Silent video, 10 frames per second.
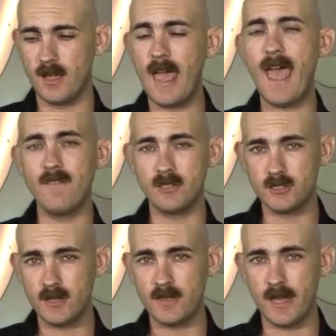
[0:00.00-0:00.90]
Having
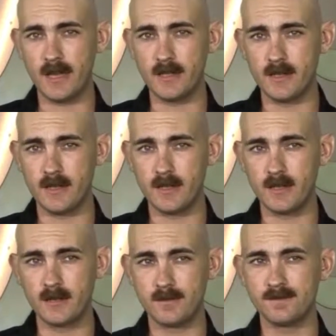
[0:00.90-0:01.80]
said that,
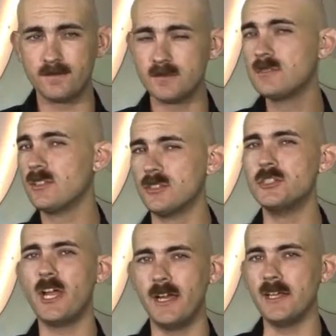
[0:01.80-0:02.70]
it's a little
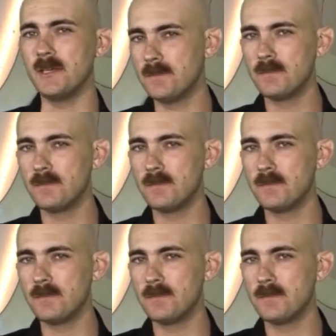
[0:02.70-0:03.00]
shady.